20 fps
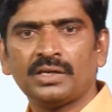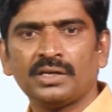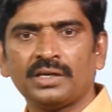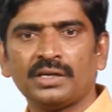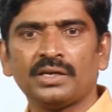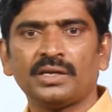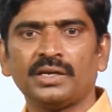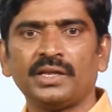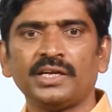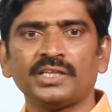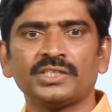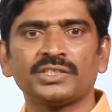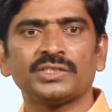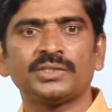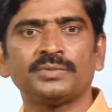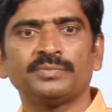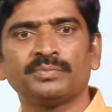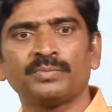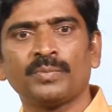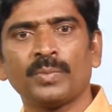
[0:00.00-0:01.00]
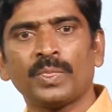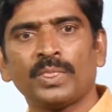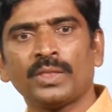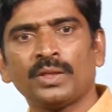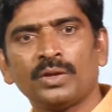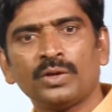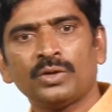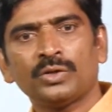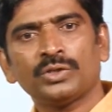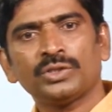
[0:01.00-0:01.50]
Next,
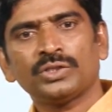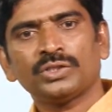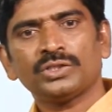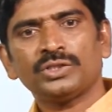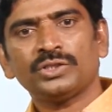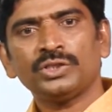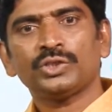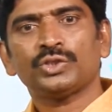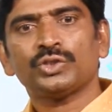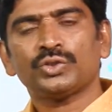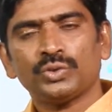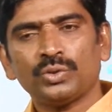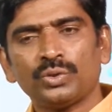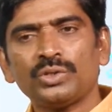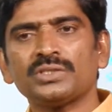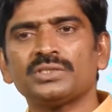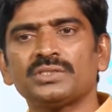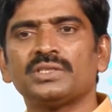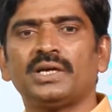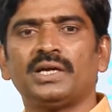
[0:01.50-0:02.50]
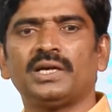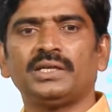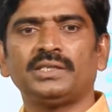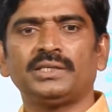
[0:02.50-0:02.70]
this shows that